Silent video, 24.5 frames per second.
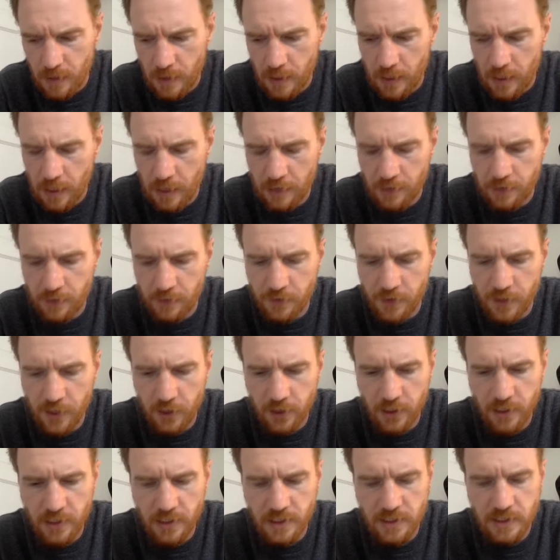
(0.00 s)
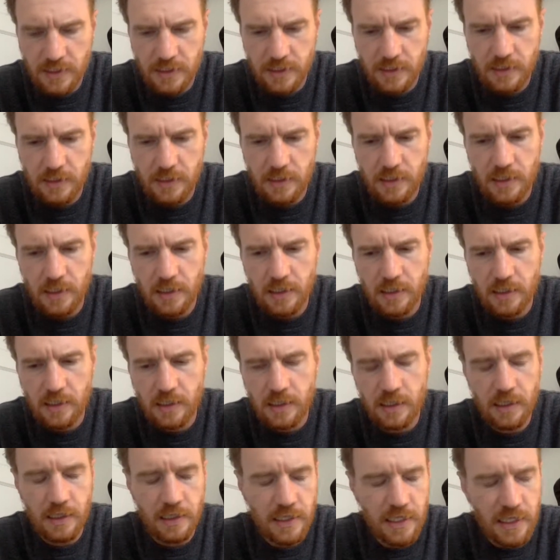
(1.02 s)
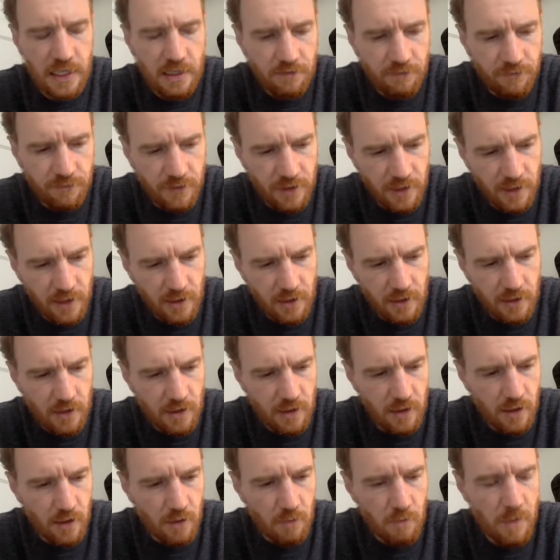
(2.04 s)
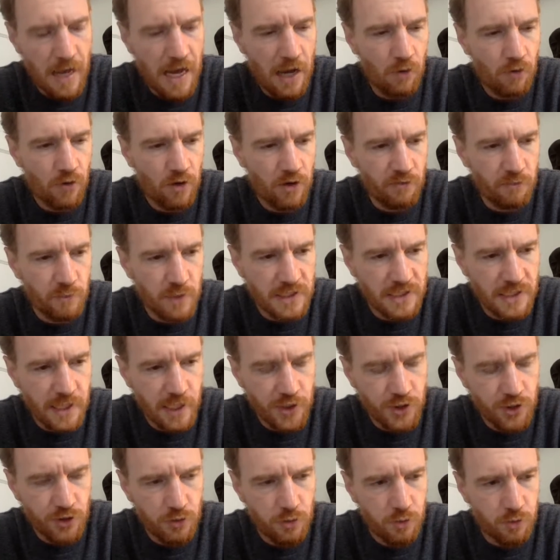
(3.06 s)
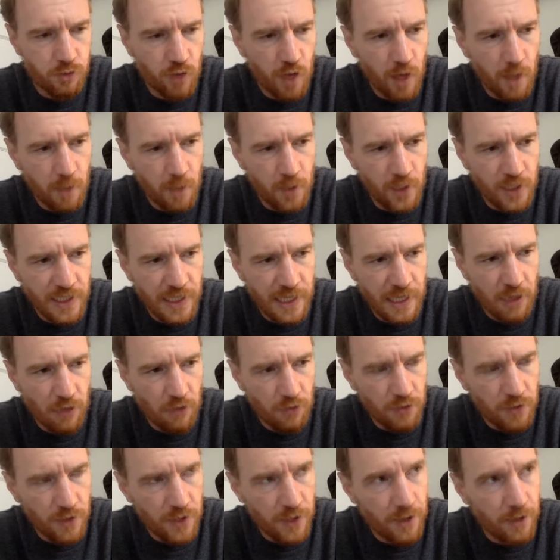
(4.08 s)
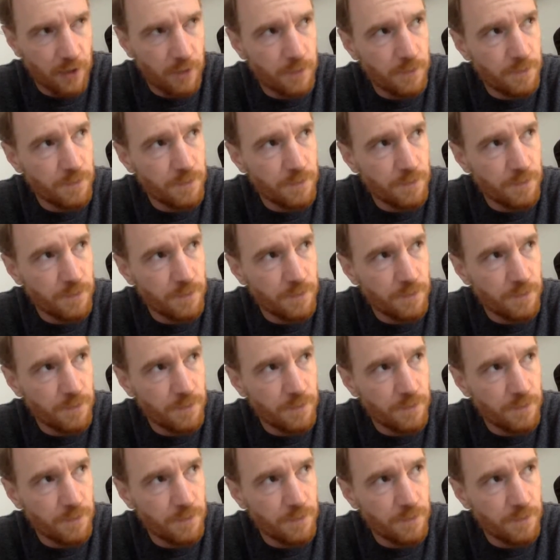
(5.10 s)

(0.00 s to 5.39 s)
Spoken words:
that there is an infinite amount of potential property out there.